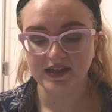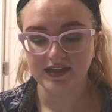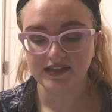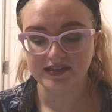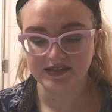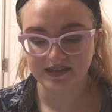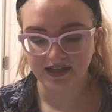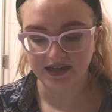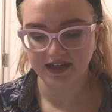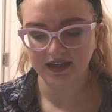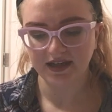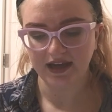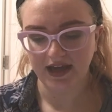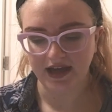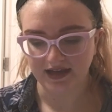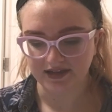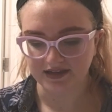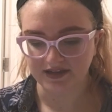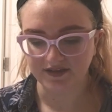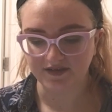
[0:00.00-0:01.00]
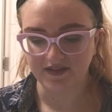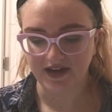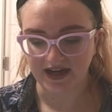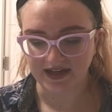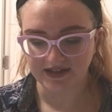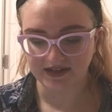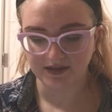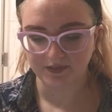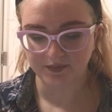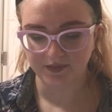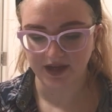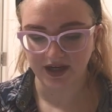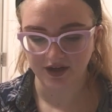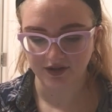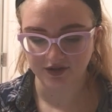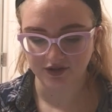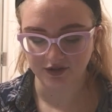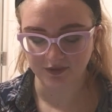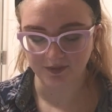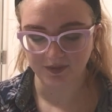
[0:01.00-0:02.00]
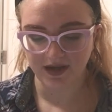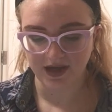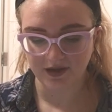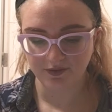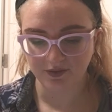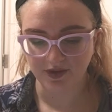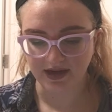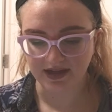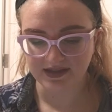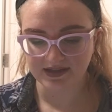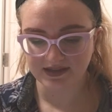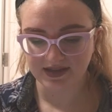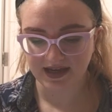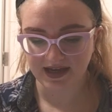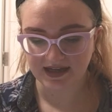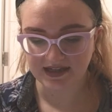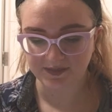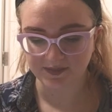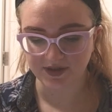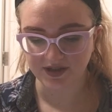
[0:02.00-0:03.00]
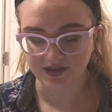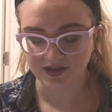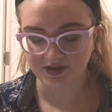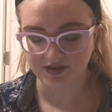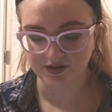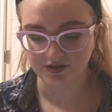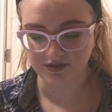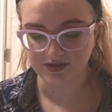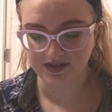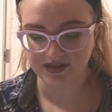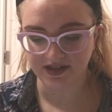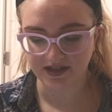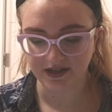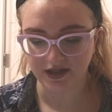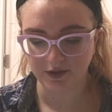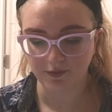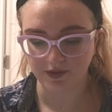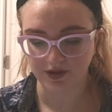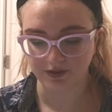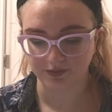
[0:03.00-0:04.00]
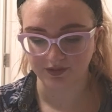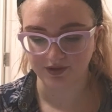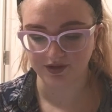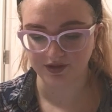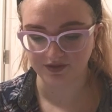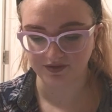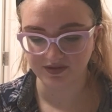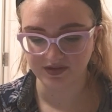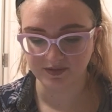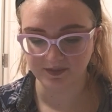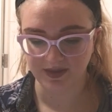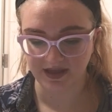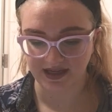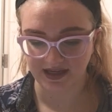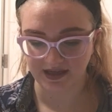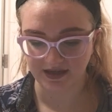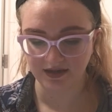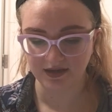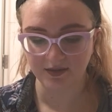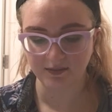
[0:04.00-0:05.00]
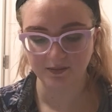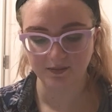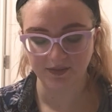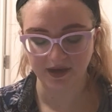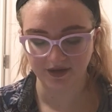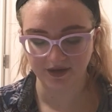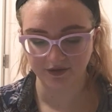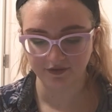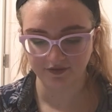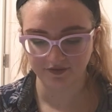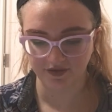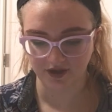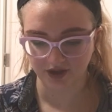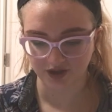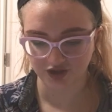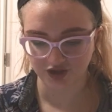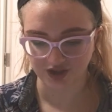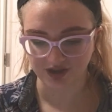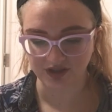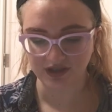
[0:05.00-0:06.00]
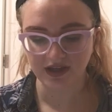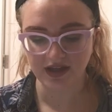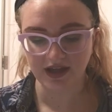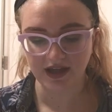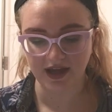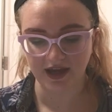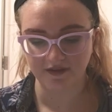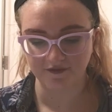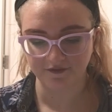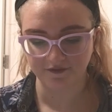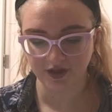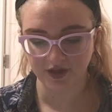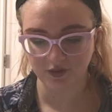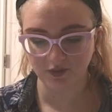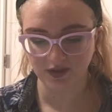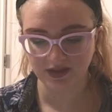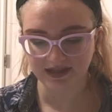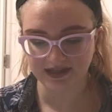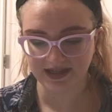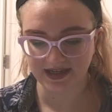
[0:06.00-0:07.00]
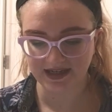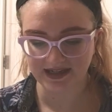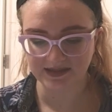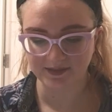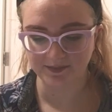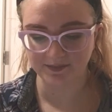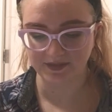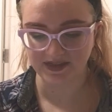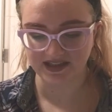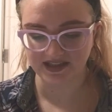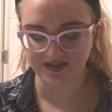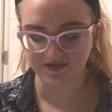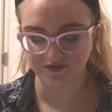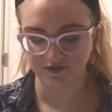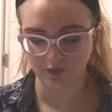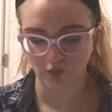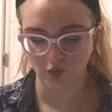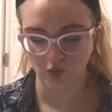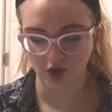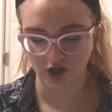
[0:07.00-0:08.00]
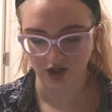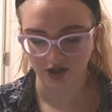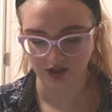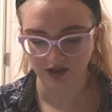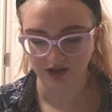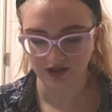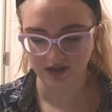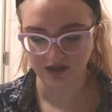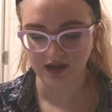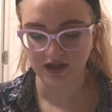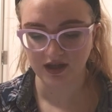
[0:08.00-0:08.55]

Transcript: Staying active as compared to bed rest has been associated with reduced pain, better function, and fewer days missed from work.